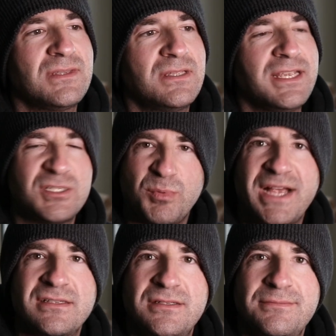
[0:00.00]

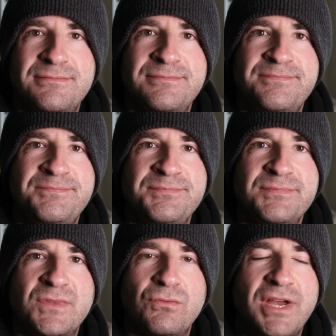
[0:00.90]
expressed,
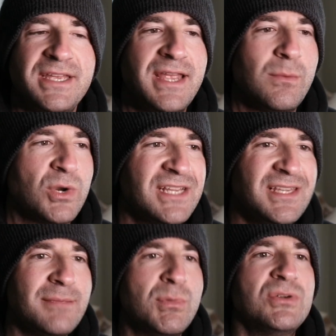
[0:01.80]
right? And when I
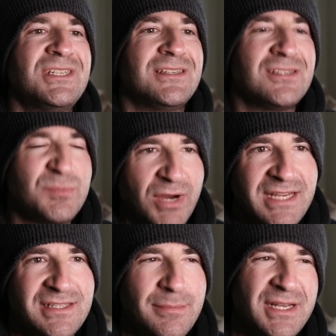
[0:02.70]
say most
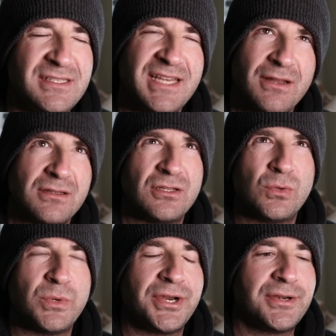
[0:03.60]
expressed, that might sound a little
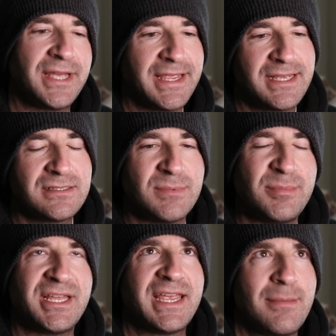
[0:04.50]
weird, I guess. Maybe
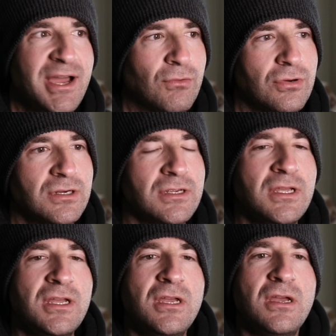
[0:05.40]
that came out wrong.
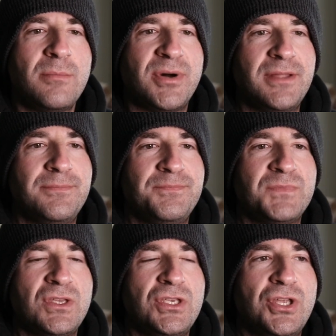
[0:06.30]
But,
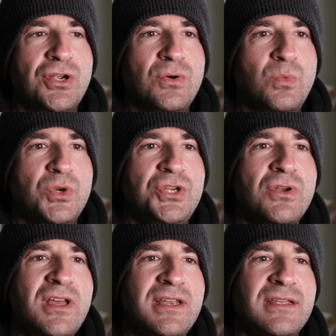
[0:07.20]
when you're
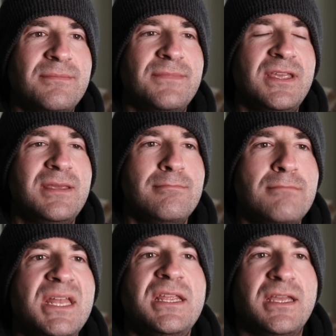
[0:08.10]
not
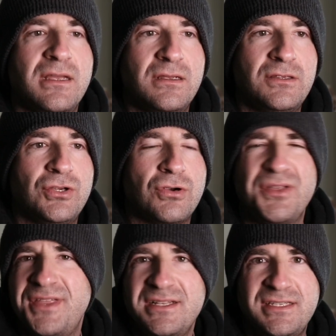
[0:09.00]
emitting your
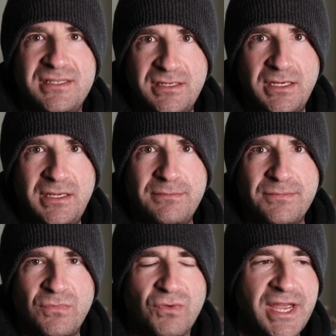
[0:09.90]
authenticity,
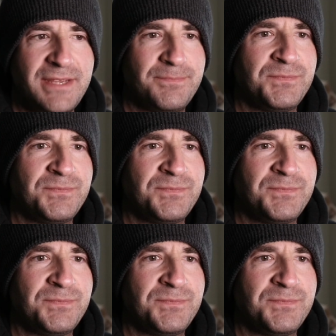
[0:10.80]
right,